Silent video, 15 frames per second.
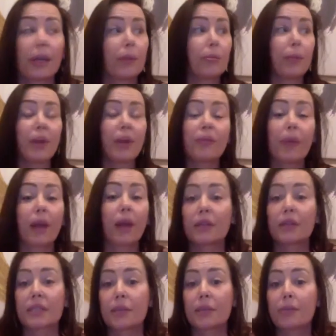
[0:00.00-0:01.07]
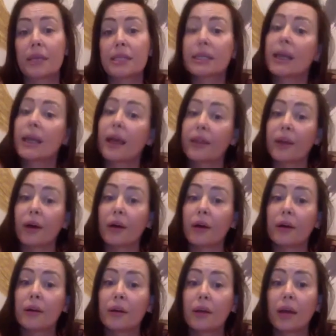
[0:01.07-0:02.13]
both parents can be together
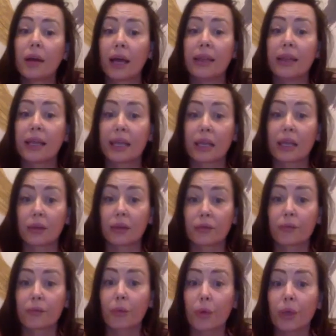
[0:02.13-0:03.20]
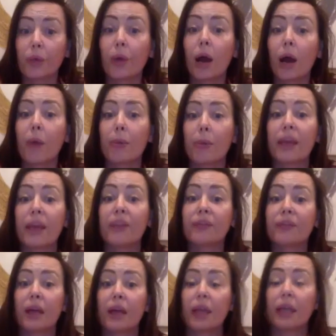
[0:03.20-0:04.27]
and they can have brought you up, but
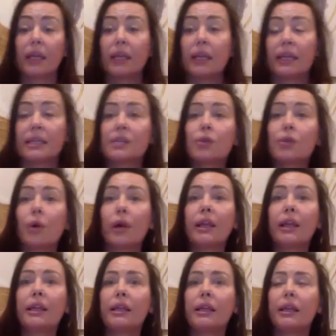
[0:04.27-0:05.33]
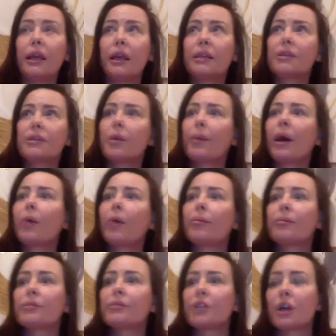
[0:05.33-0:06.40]
it's not about
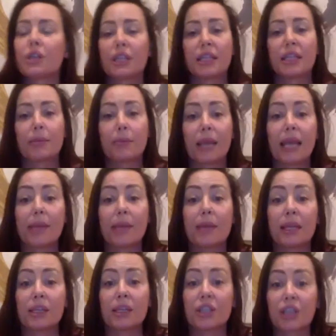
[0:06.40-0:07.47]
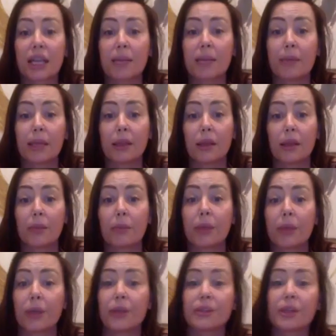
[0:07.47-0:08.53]
judging and blaming and shaming them,
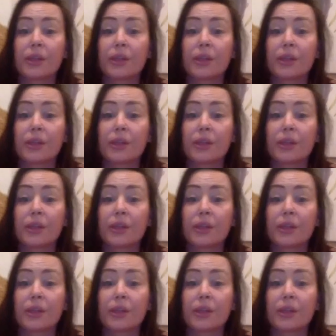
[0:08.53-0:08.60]
because